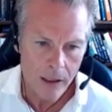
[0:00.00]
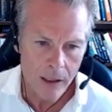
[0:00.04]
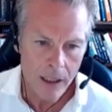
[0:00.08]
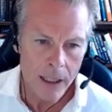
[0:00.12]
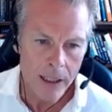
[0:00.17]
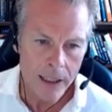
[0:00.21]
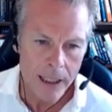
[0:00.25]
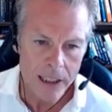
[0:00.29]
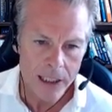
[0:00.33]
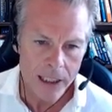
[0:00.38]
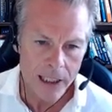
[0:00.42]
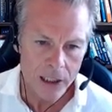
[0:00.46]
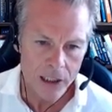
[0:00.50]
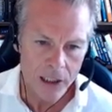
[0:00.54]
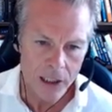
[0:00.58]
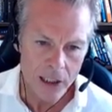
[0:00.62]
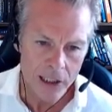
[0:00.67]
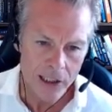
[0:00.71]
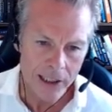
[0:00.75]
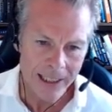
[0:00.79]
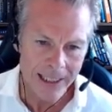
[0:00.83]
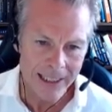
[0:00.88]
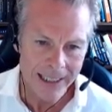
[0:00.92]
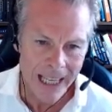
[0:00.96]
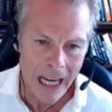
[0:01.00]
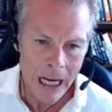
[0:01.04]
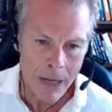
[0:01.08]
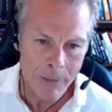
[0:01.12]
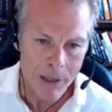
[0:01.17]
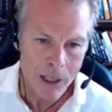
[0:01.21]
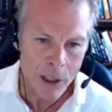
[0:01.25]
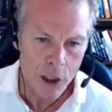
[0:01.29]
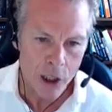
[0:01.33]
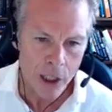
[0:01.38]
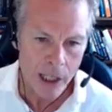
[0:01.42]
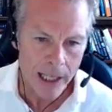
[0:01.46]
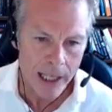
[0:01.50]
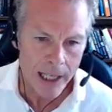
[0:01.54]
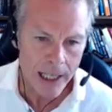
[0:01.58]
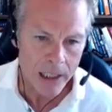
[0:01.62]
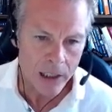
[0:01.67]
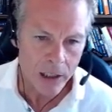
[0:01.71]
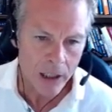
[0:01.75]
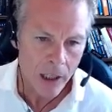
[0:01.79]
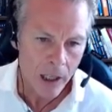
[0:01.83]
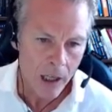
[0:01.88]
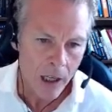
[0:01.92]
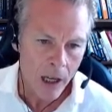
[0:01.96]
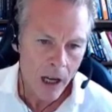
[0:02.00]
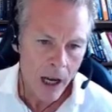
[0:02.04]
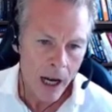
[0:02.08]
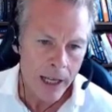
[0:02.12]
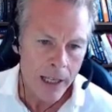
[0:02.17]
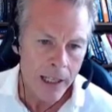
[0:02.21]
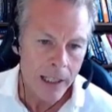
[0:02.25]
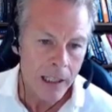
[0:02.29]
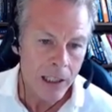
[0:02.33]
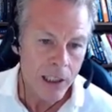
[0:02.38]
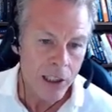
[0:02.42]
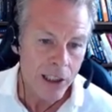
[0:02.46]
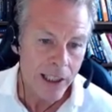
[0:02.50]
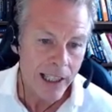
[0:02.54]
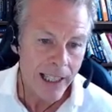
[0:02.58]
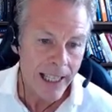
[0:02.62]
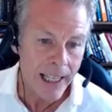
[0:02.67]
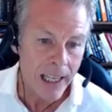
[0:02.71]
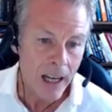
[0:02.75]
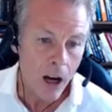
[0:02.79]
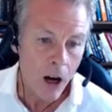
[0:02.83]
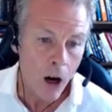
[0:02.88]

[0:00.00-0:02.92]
In this instance, it's gaming chairs. And you can see